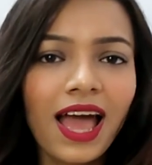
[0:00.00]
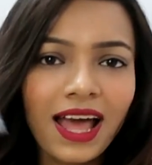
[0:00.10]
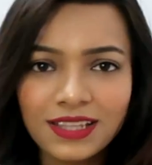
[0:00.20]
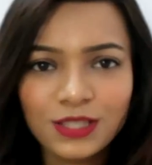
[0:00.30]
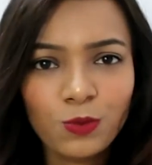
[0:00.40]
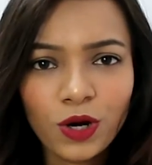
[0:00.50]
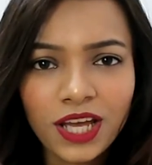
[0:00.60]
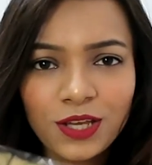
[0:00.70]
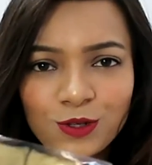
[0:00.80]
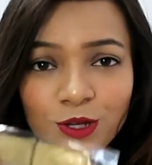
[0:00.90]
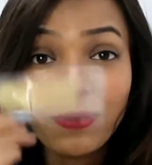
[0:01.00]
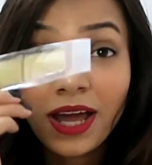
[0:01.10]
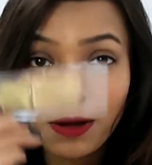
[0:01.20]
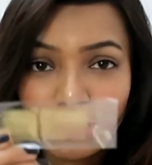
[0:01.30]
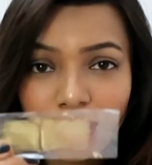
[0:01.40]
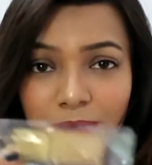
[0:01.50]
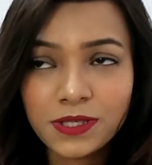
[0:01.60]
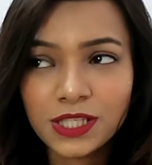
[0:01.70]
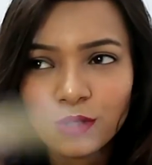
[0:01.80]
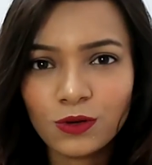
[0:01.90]
and this is what I use on my upper
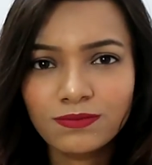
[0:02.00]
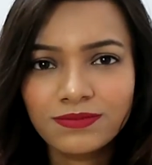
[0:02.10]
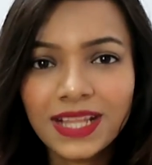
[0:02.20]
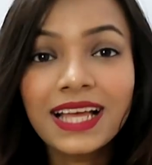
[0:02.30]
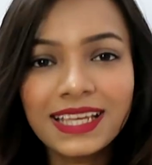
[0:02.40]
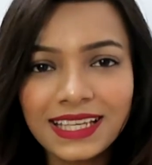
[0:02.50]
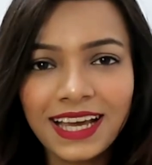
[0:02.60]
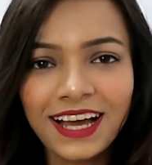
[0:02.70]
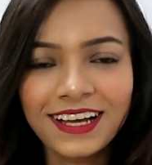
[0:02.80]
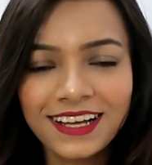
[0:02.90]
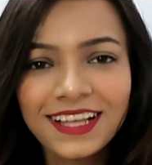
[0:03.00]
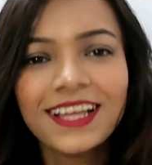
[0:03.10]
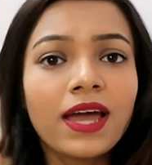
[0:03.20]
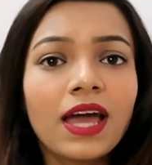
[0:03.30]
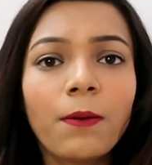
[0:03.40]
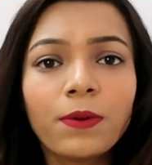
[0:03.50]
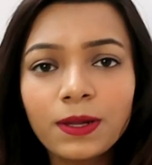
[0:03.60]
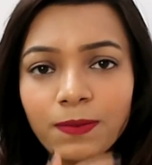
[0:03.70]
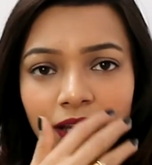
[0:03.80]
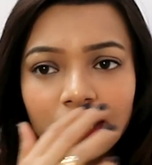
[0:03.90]
lips. So yeah, my upper
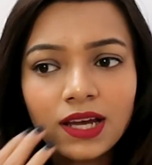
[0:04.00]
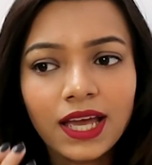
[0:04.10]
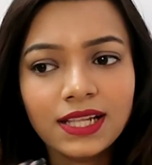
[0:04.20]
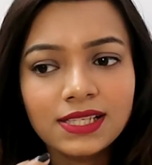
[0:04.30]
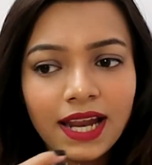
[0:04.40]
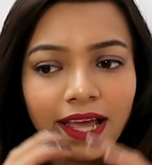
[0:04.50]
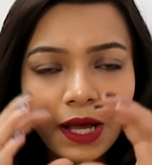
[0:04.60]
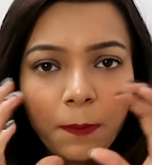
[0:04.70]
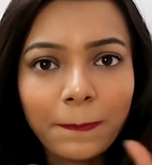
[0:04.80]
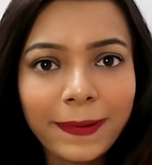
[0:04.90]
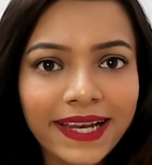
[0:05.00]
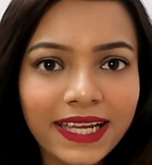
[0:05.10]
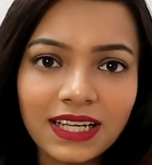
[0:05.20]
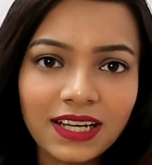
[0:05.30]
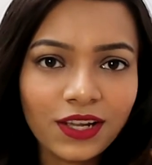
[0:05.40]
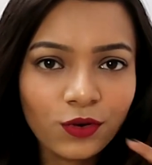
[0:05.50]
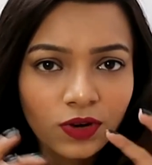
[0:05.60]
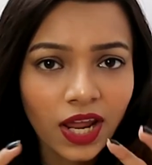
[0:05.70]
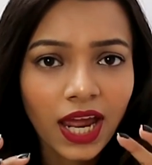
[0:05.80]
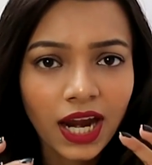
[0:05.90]
lip area gets like completely
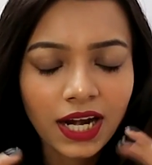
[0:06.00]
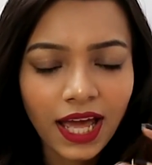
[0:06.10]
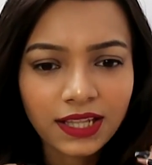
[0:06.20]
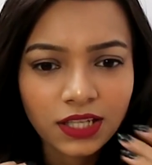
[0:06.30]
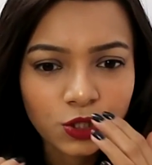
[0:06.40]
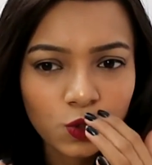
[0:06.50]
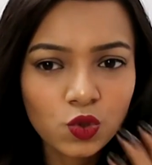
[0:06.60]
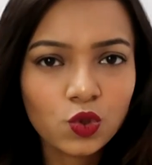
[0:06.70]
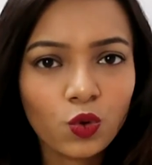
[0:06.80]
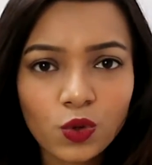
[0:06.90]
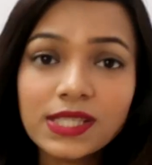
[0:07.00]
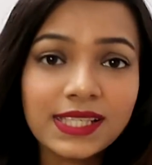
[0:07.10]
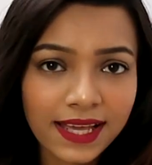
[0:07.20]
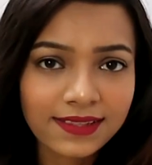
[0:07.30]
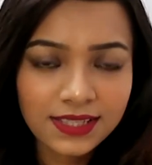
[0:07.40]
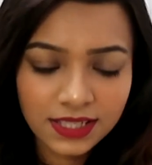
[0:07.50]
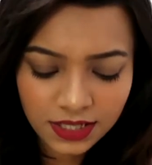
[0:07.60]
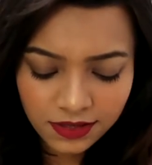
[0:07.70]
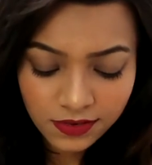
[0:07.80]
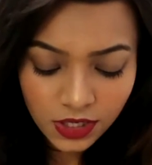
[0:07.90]
red and they're just so
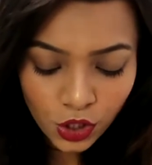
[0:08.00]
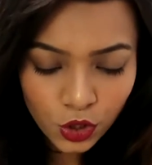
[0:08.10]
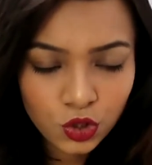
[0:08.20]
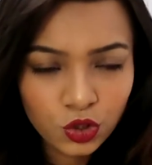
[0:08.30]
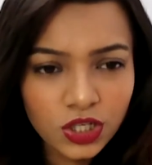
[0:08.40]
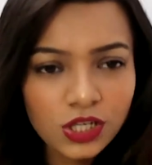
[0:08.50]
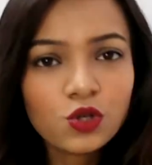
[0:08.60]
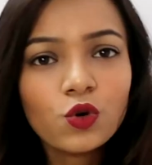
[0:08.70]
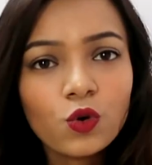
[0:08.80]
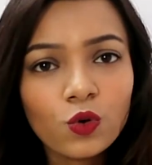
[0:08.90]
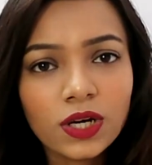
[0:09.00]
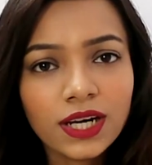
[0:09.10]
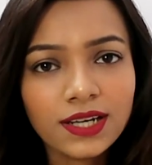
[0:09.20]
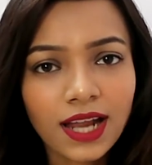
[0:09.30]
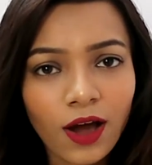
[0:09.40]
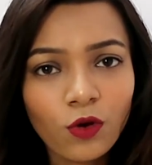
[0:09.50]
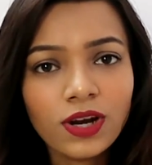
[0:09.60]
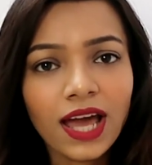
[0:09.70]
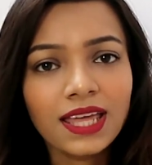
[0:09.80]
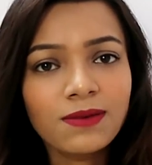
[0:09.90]
sensitive. So just to cool it
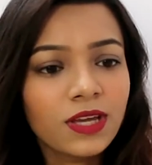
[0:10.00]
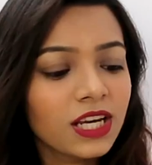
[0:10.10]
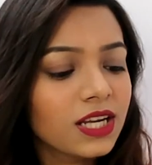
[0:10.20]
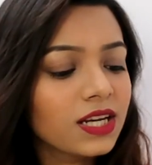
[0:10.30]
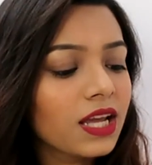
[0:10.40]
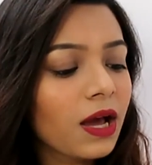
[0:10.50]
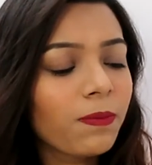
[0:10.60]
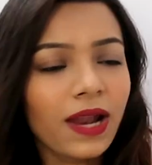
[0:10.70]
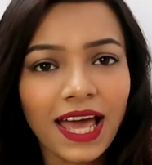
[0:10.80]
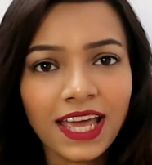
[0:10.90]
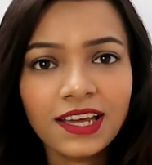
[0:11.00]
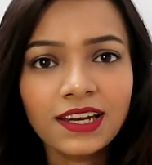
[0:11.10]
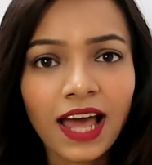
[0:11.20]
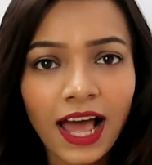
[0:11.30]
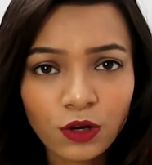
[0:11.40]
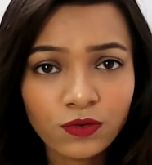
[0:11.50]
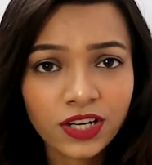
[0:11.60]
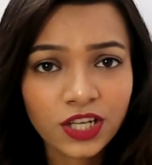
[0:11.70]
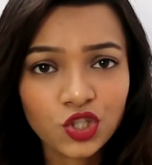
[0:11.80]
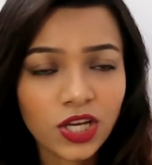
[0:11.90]
down, I immediately apply an aloe
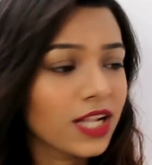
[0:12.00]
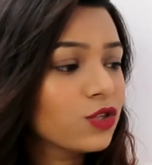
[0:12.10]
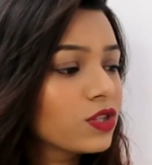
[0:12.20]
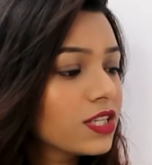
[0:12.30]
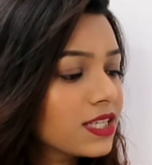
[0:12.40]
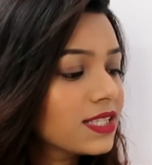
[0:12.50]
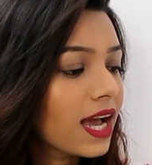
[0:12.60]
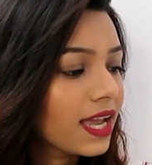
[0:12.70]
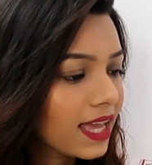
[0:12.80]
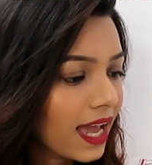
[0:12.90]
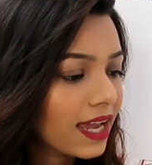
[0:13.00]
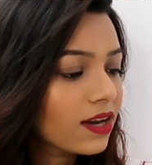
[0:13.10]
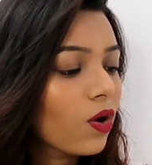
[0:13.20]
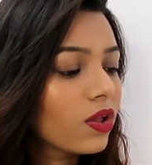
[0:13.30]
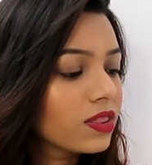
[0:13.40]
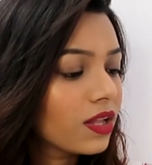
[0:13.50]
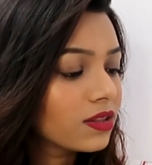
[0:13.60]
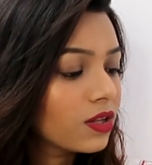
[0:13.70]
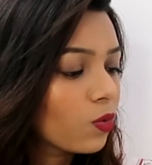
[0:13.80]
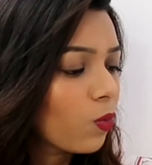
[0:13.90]
vera gel. So this is again
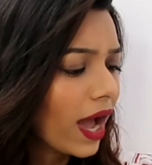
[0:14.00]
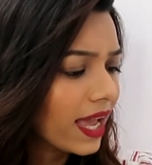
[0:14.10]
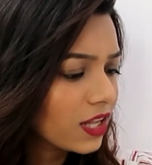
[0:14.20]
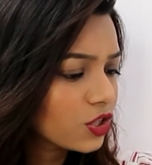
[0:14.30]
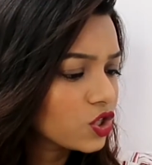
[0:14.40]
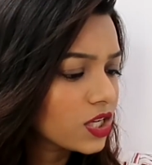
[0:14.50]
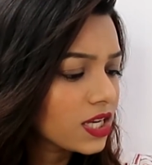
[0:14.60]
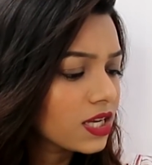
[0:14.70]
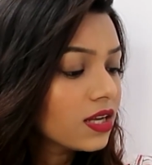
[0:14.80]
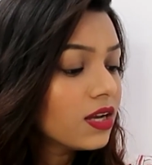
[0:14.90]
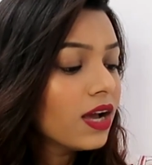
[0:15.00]
the YLG